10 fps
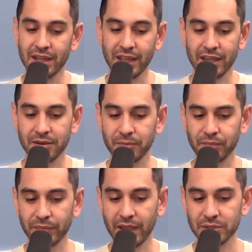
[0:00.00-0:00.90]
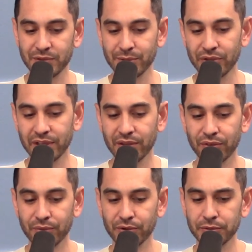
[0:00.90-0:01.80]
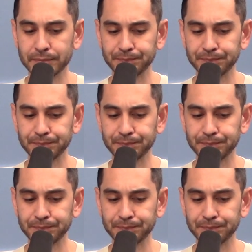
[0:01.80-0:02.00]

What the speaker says: And as we've been looking through